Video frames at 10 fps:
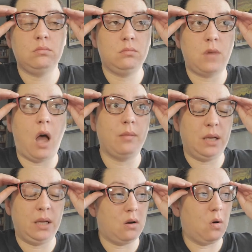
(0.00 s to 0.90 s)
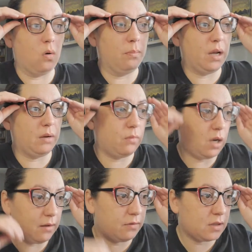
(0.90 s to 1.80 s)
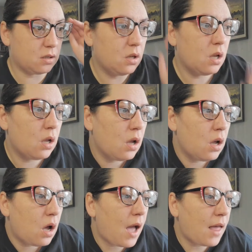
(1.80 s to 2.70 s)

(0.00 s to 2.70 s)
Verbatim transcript: not being home, but whatever. I